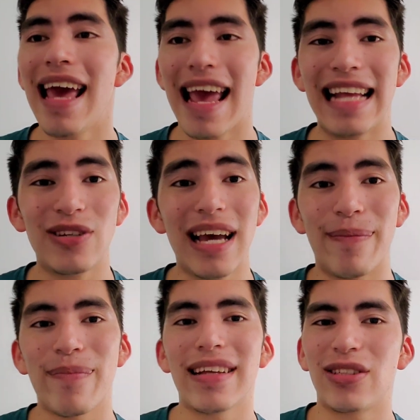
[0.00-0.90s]
And so
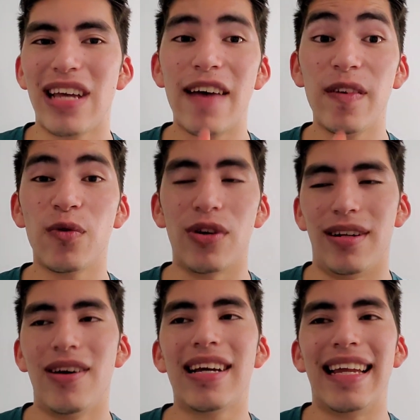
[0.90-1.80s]
yeah, have been warned.
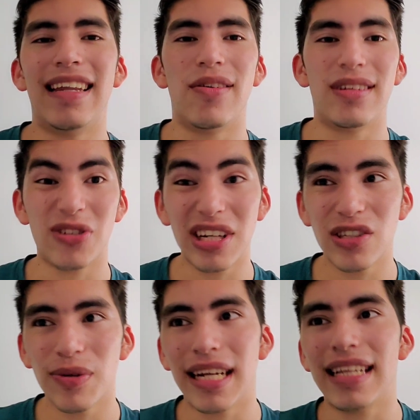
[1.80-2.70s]
Okay, now starting
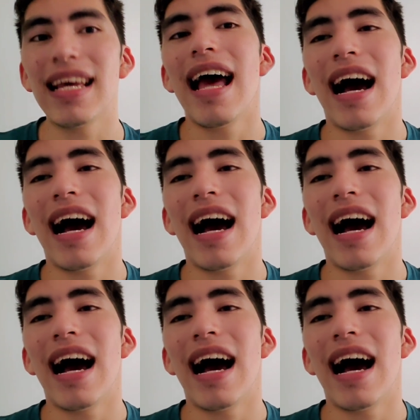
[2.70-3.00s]
to read it.